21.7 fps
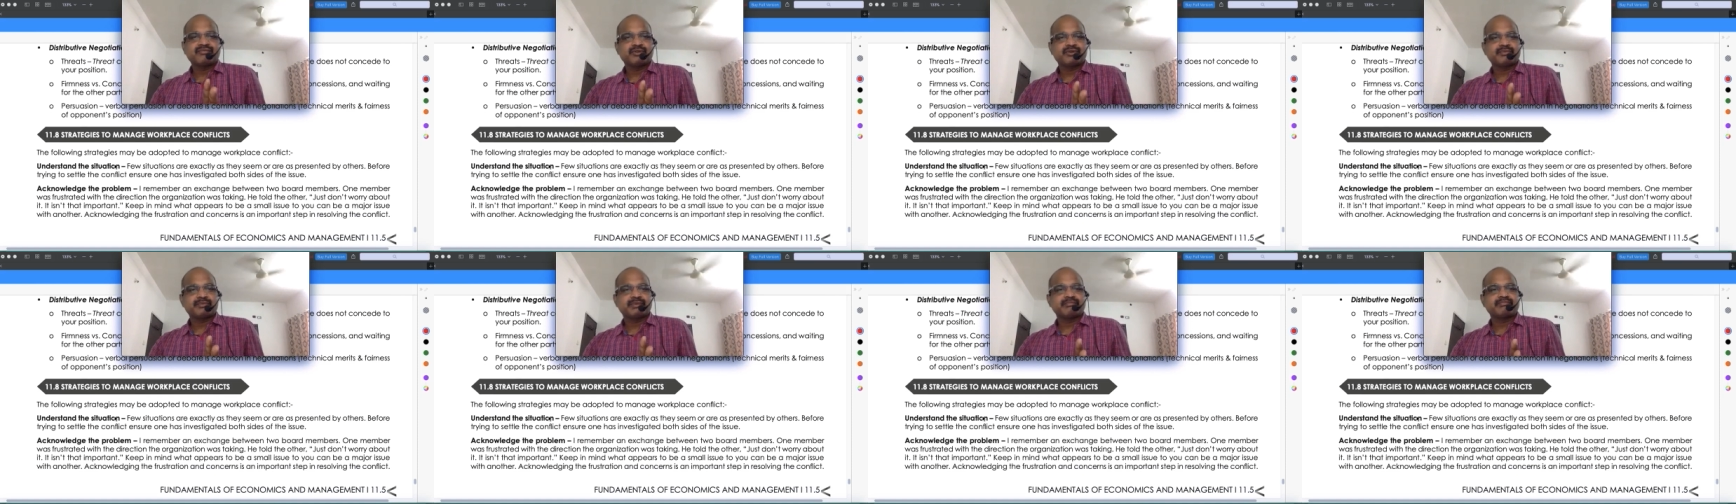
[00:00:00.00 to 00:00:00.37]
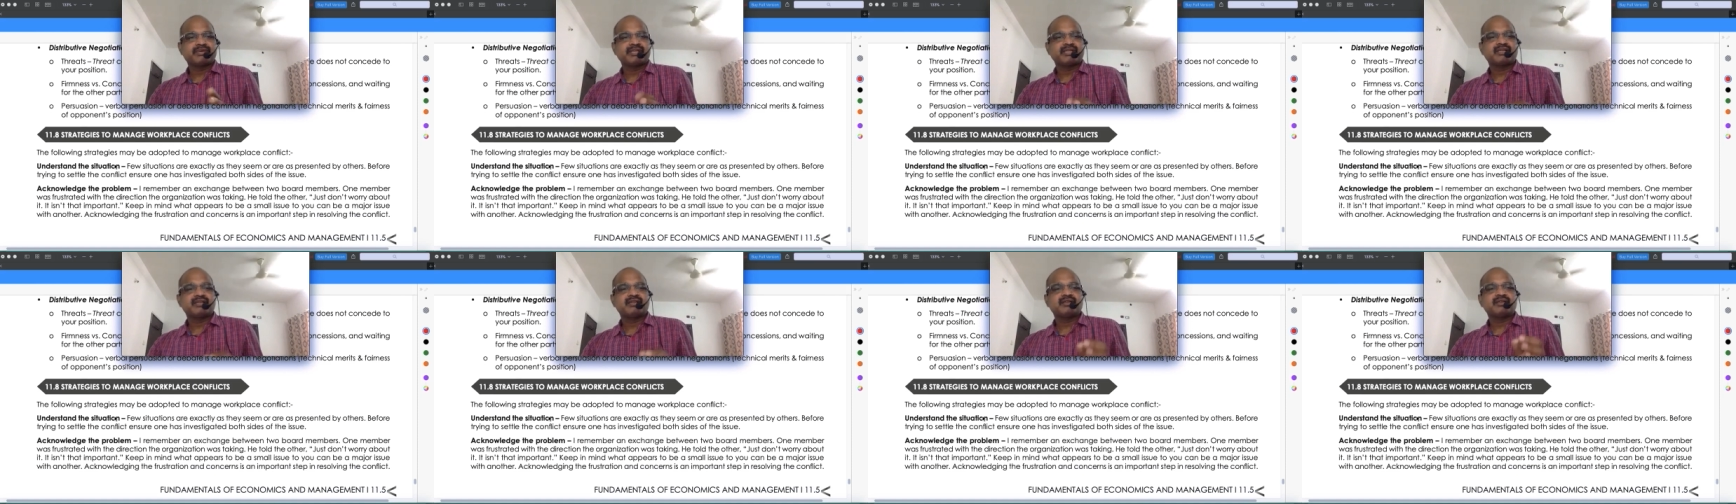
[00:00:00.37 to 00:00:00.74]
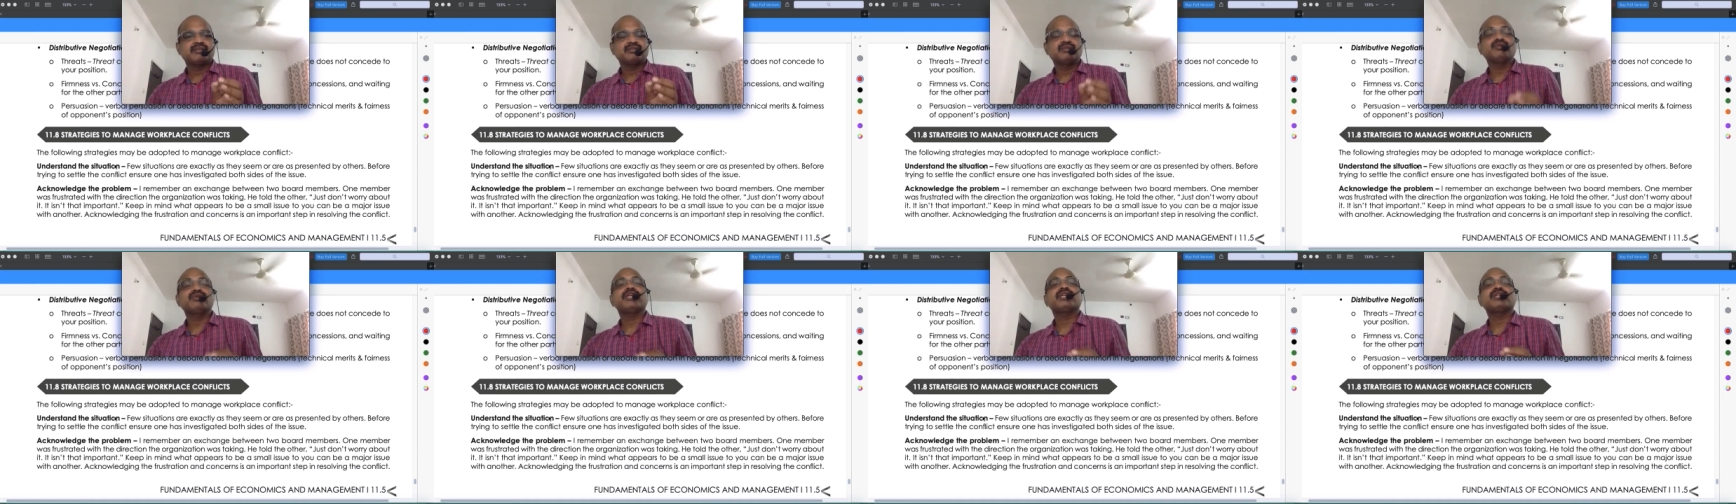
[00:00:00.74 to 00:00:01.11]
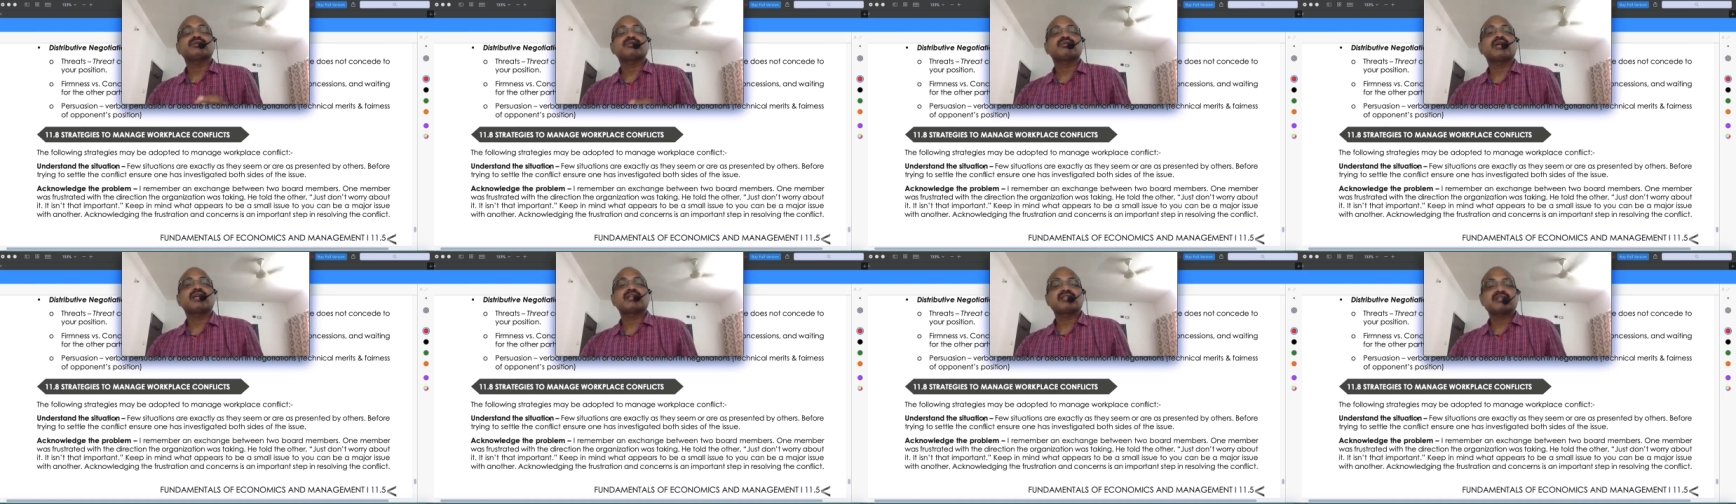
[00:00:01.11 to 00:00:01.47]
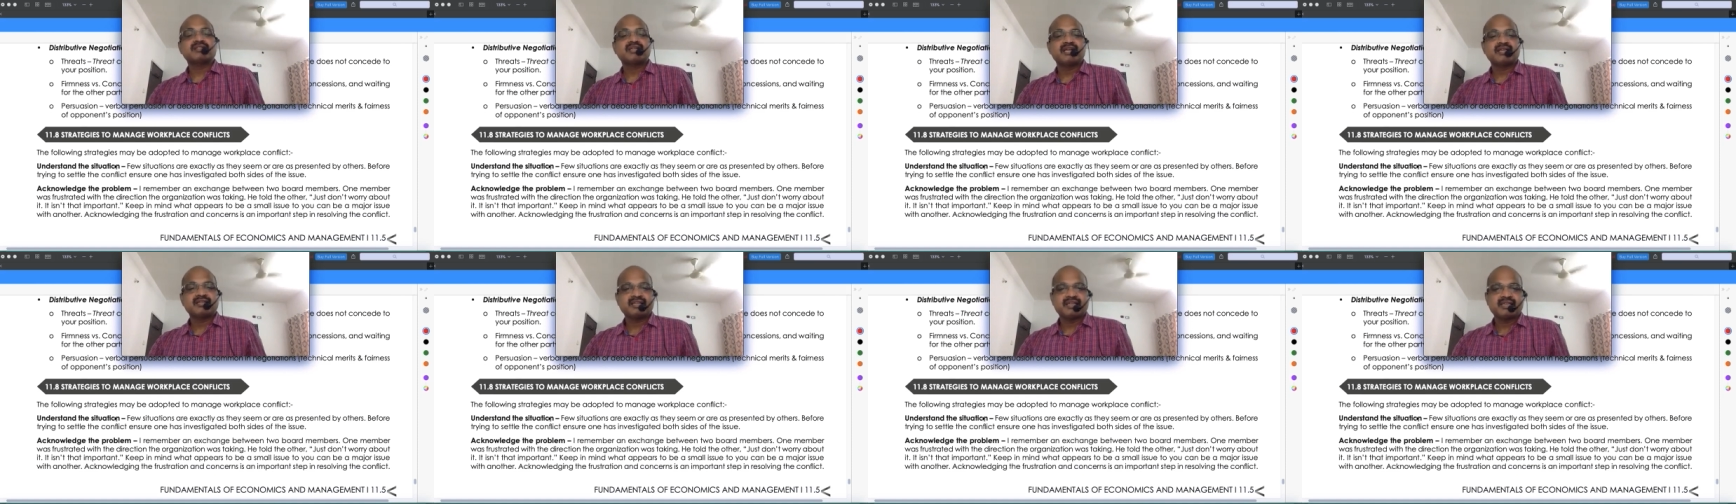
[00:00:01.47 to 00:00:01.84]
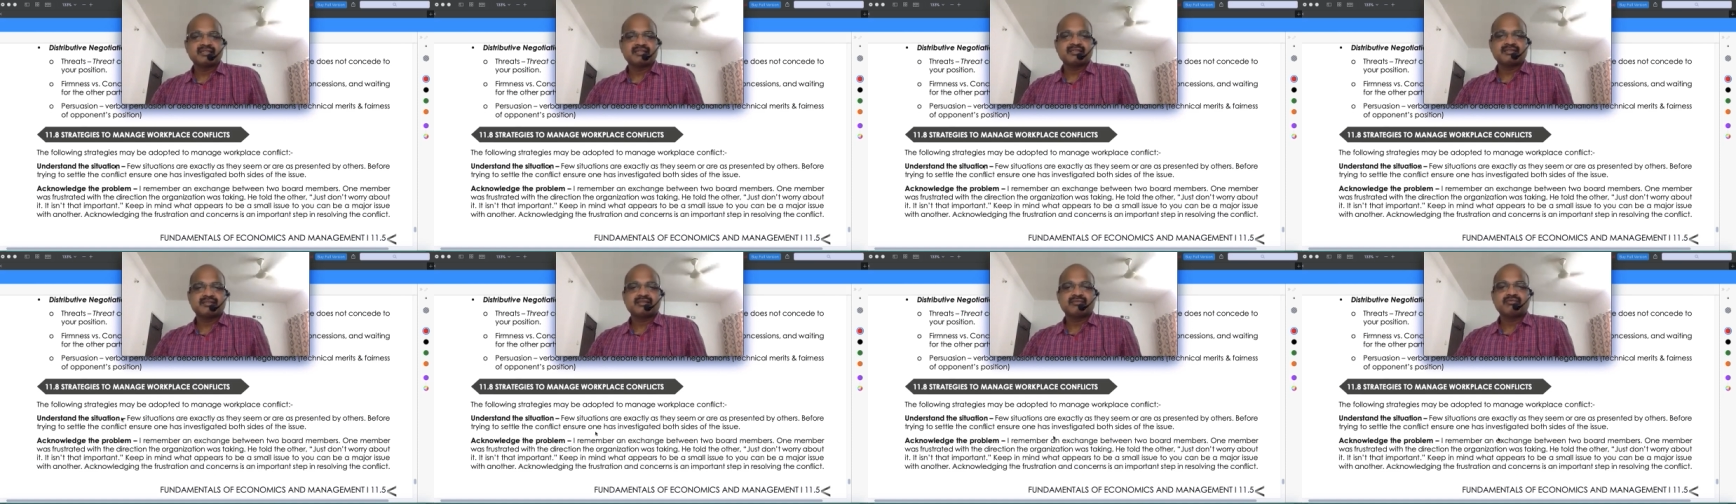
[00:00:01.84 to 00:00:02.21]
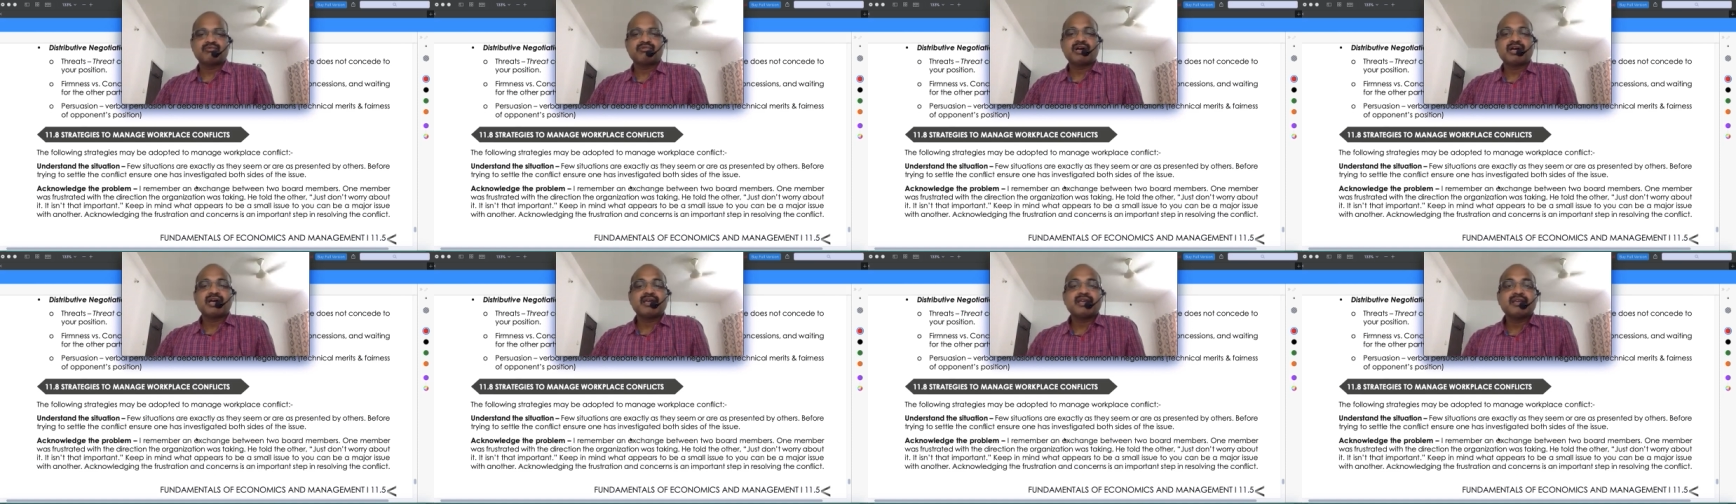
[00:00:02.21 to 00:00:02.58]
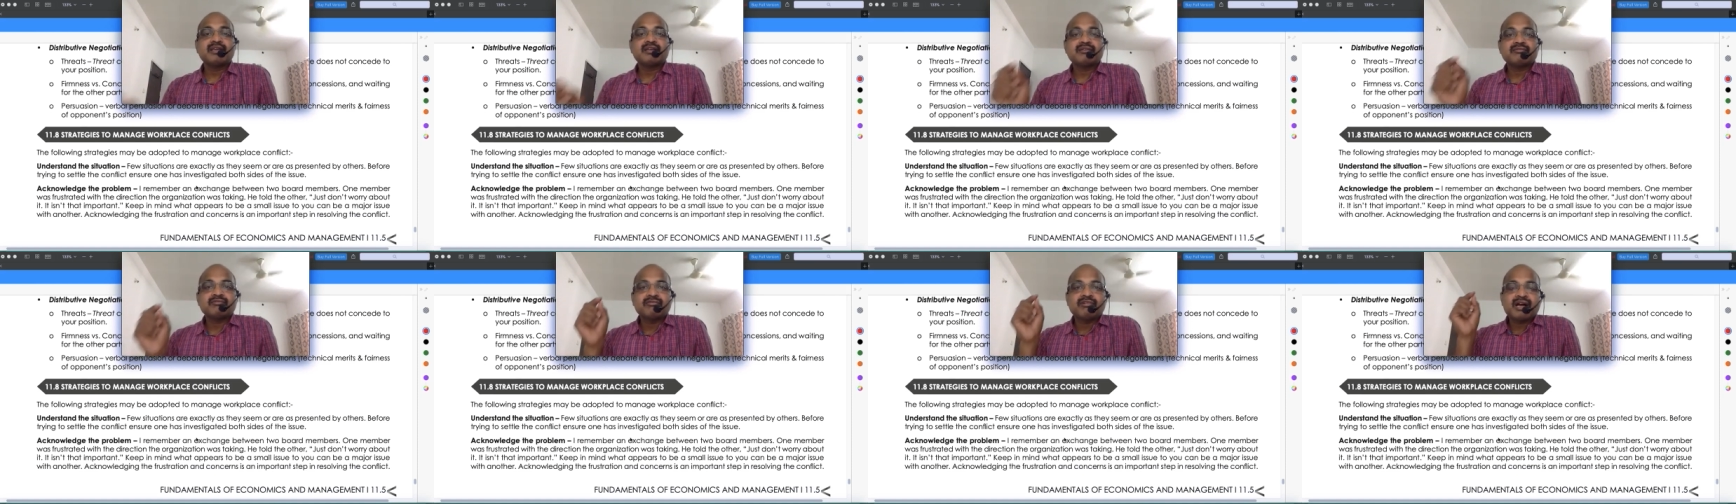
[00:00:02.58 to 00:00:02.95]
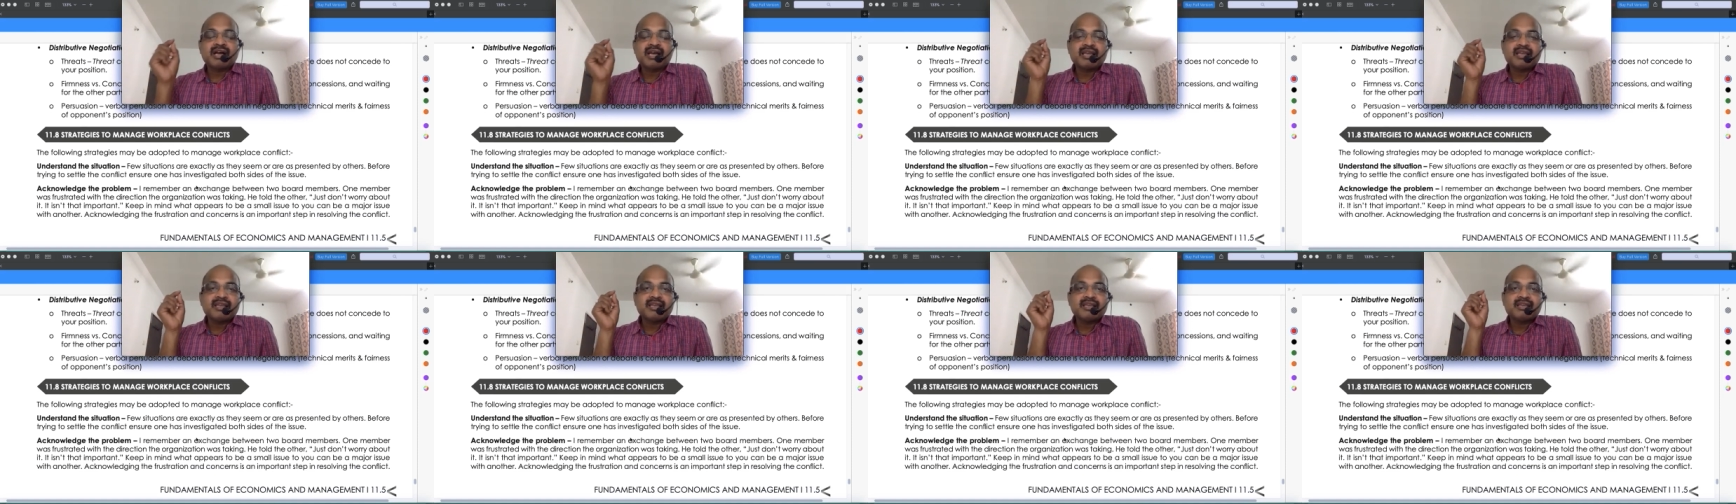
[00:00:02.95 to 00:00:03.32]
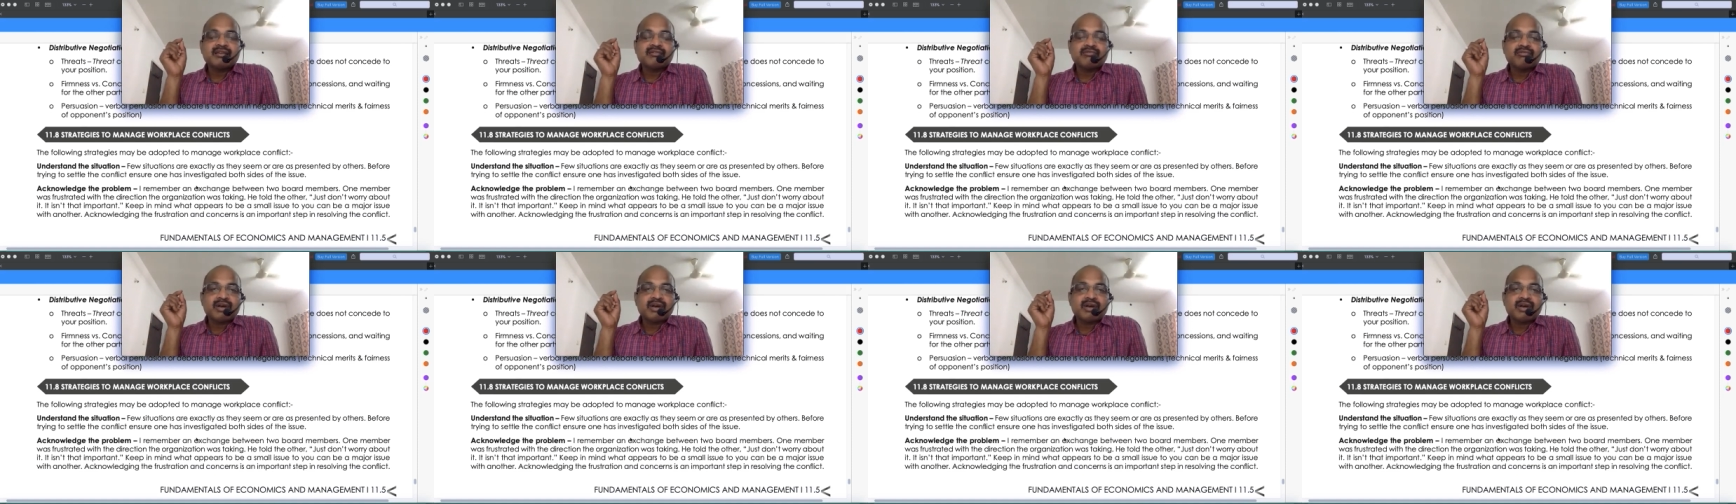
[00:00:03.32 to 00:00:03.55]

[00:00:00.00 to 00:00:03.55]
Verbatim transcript: You remember here, you need to understand the existence. Why? Why?